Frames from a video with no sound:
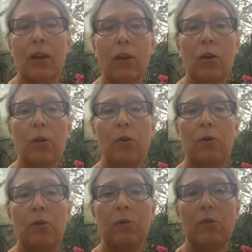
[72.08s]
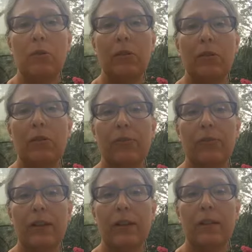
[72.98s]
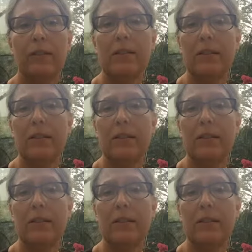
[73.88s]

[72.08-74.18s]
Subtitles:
who feels